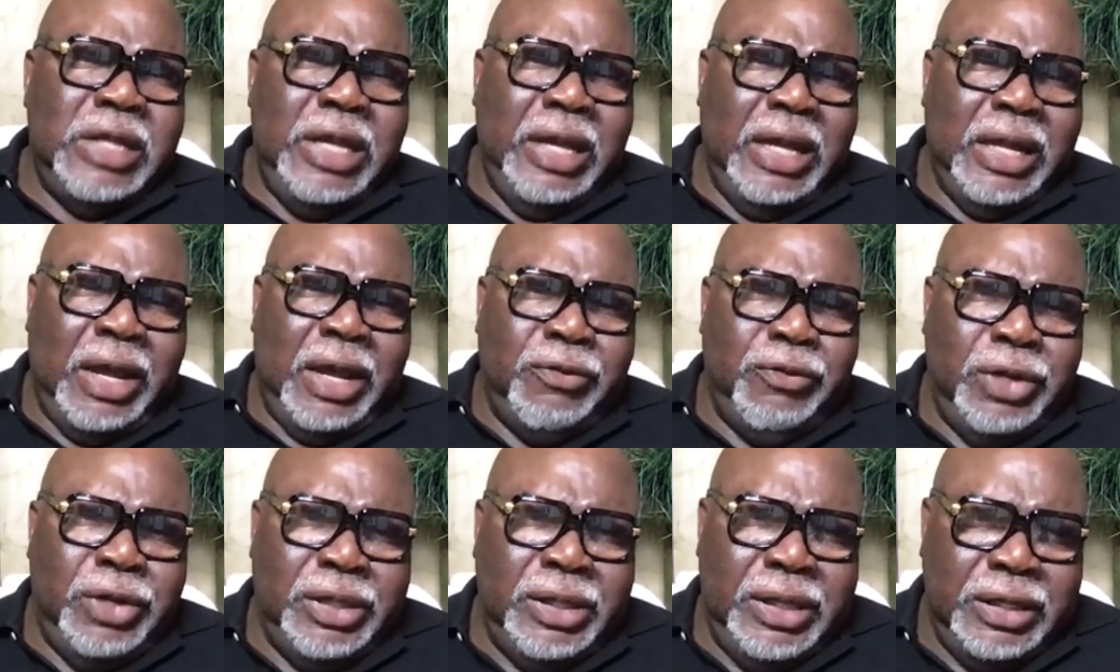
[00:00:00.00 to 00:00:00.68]
Had I
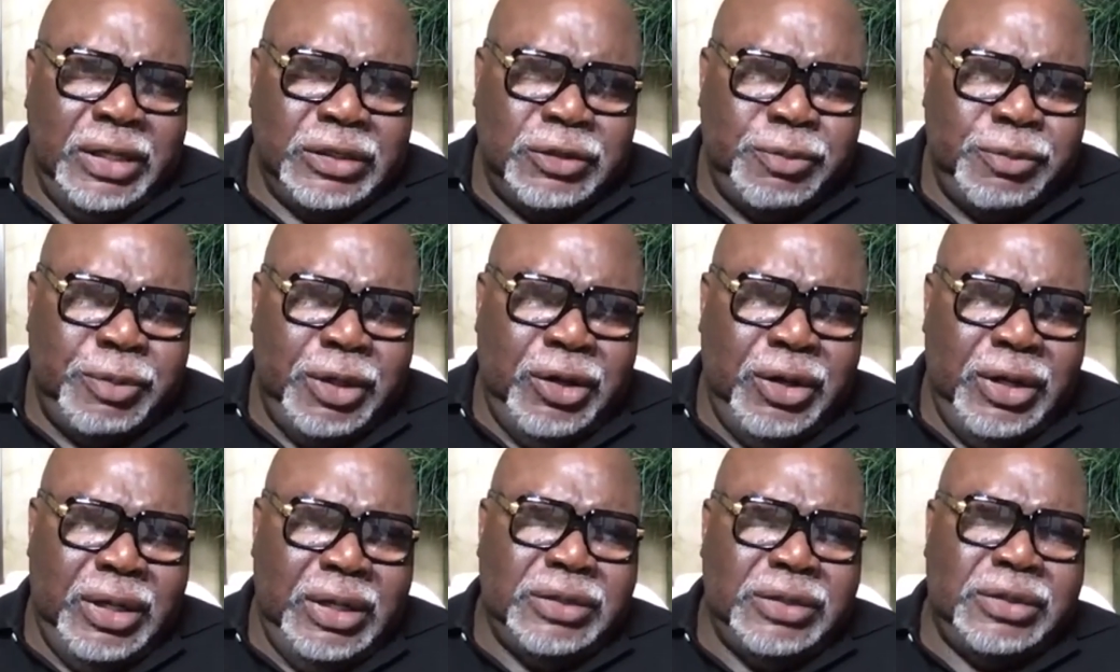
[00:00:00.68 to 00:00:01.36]
really
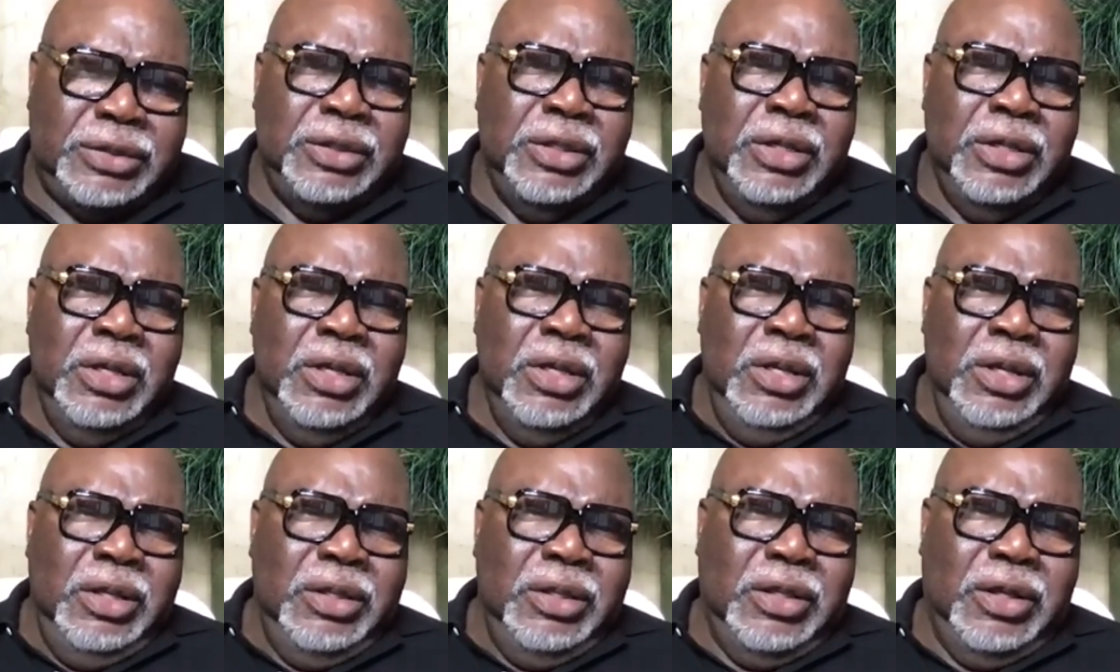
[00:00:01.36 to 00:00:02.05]
experienced
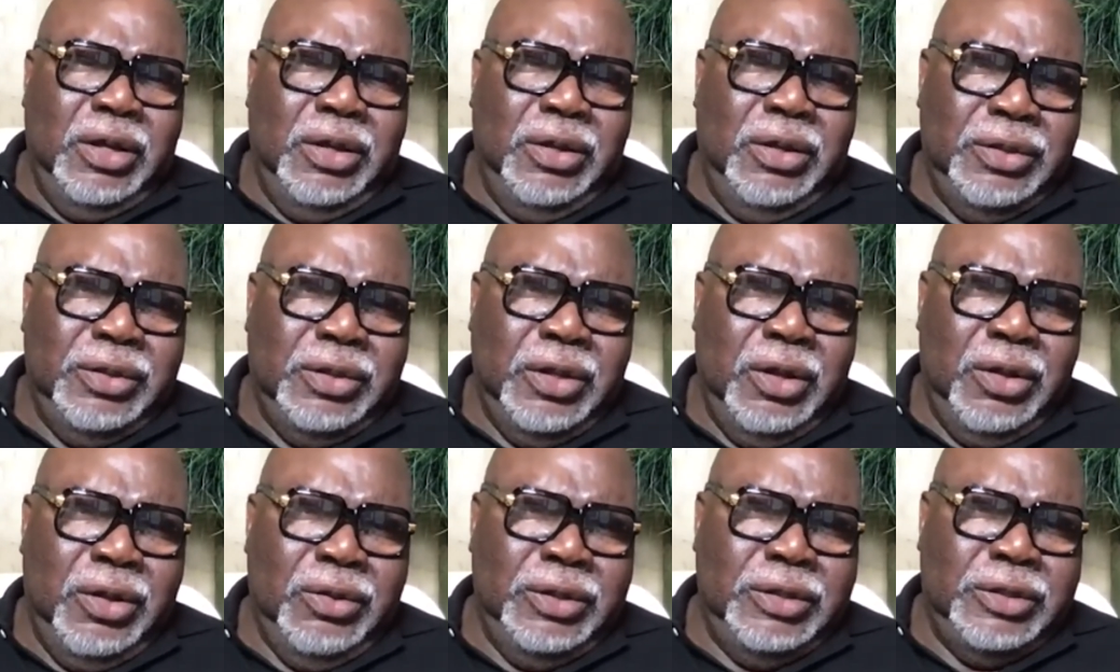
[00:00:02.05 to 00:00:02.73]
the
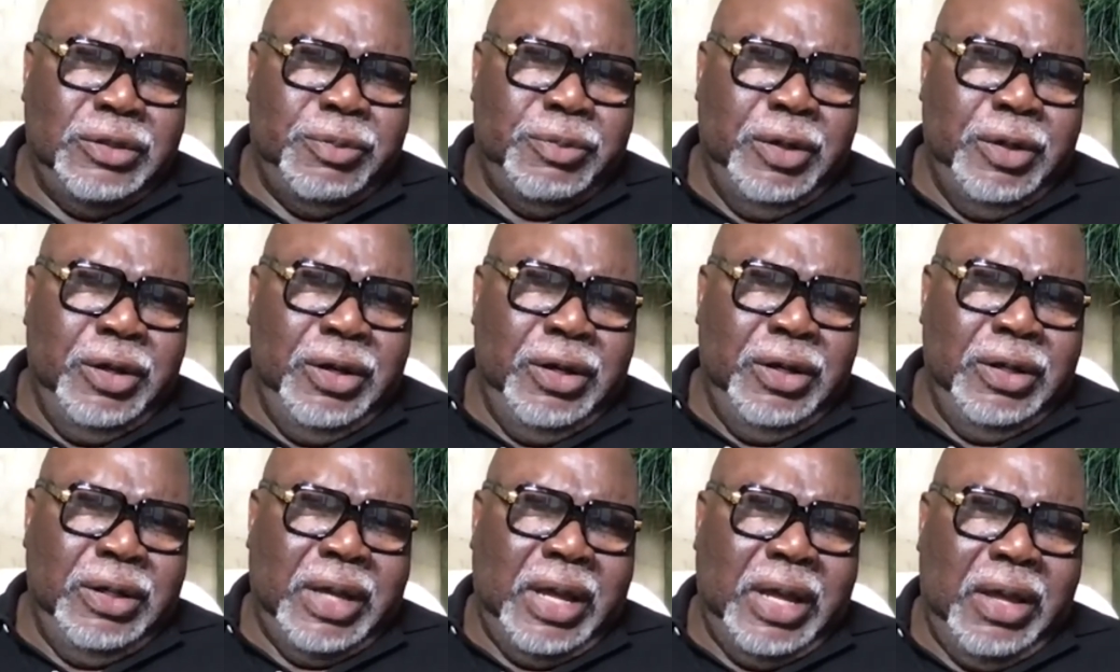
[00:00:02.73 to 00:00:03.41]
Holy
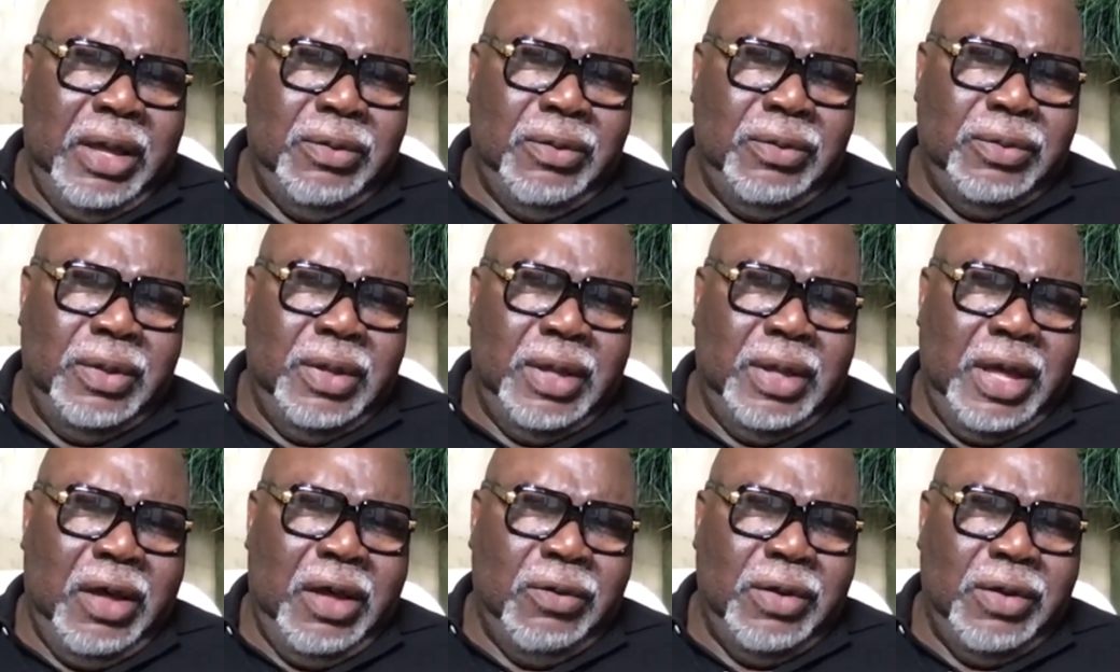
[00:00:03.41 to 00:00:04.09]
Spirit?
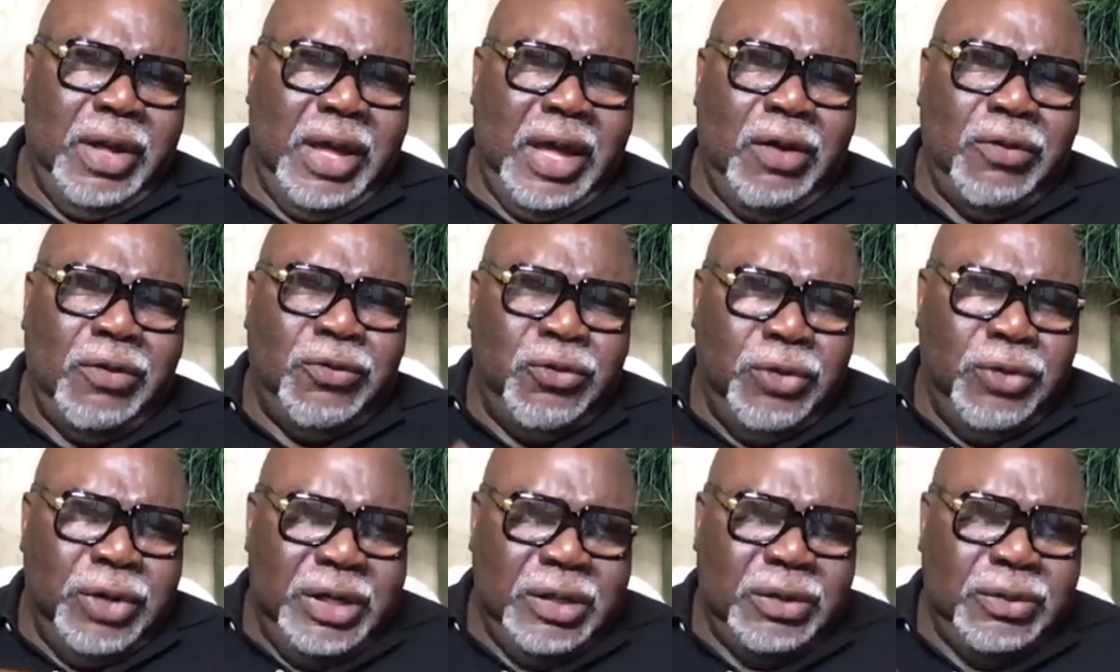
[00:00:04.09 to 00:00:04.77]
How
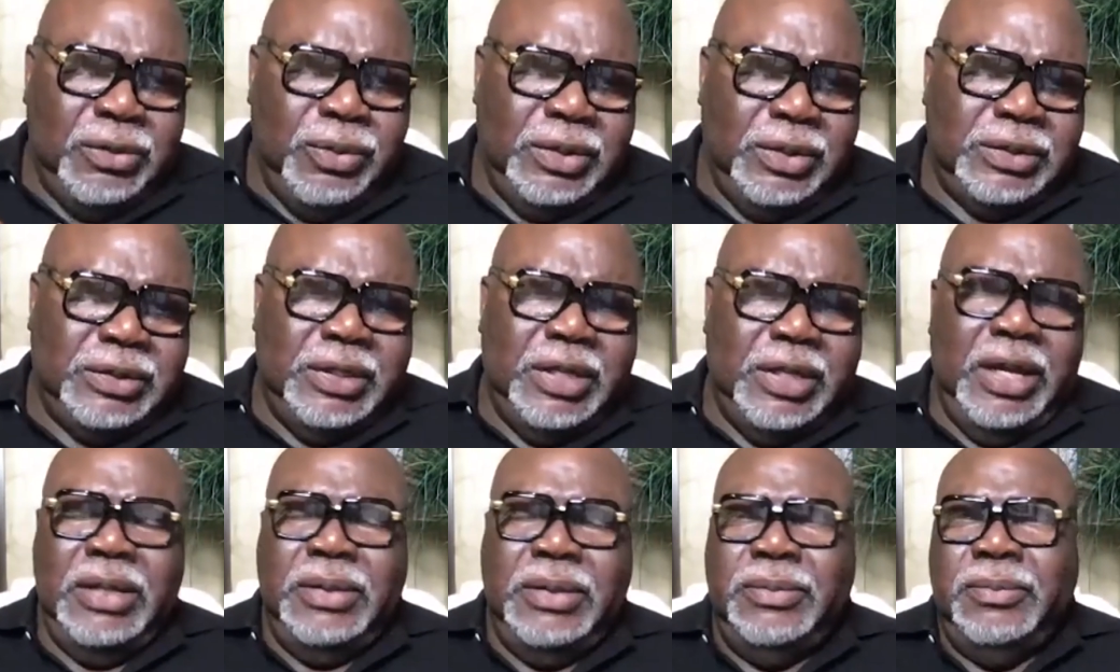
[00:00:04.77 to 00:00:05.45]
real was
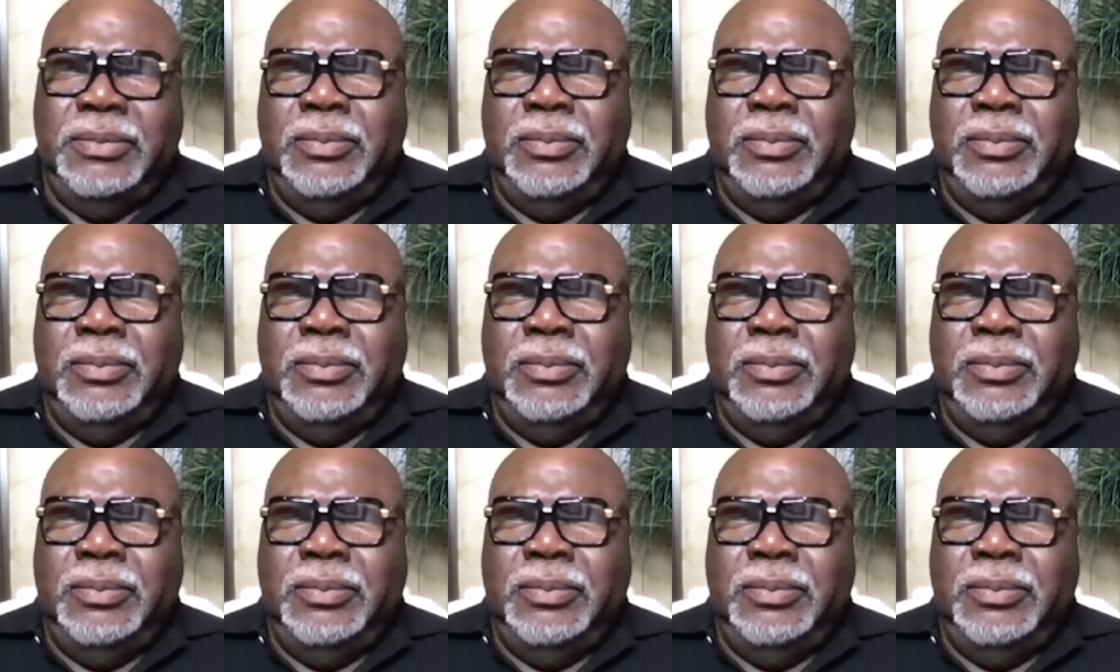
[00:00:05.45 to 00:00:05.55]
that?